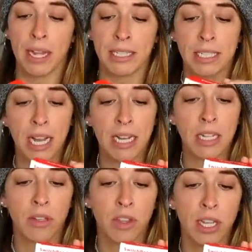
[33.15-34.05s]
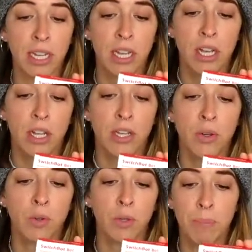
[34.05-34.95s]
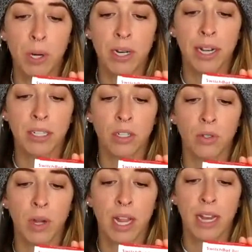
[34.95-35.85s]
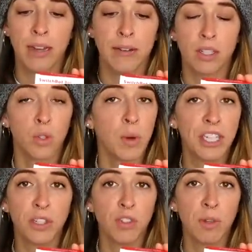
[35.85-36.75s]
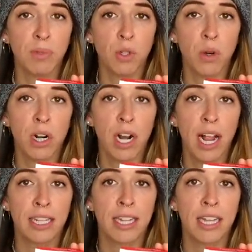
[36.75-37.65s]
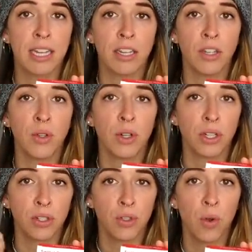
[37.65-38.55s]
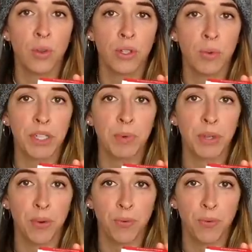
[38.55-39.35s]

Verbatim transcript: It's a tiny little thing you put next to a switch of some sort and then you can control the switch with your